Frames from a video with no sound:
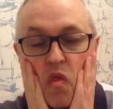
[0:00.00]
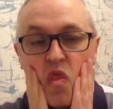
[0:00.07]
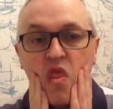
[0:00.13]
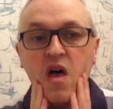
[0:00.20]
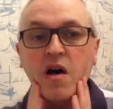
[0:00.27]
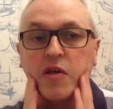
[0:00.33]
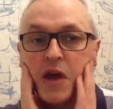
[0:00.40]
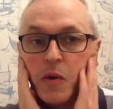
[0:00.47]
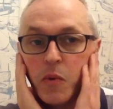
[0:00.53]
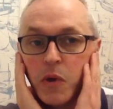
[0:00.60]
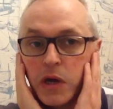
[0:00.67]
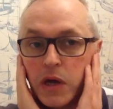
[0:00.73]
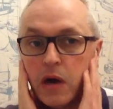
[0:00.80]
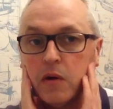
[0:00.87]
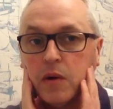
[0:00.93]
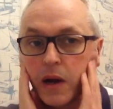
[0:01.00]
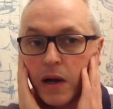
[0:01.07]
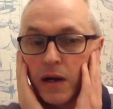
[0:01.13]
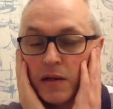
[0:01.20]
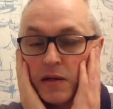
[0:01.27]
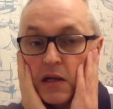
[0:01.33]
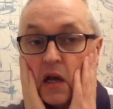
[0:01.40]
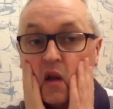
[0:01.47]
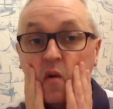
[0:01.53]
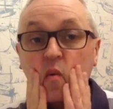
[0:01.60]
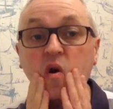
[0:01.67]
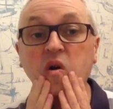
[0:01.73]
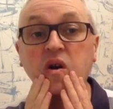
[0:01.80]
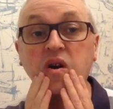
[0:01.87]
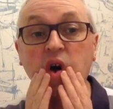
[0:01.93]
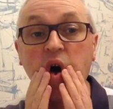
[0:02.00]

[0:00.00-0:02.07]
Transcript: Now there we go, and I'll tell you what,